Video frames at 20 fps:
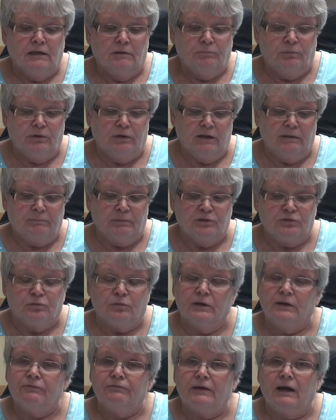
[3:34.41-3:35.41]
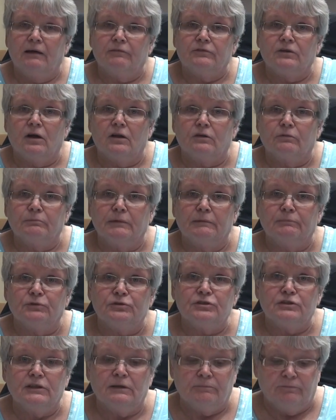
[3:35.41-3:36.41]
Put up a $25
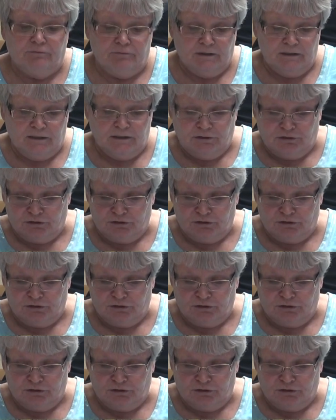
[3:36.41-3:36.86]
membership fee.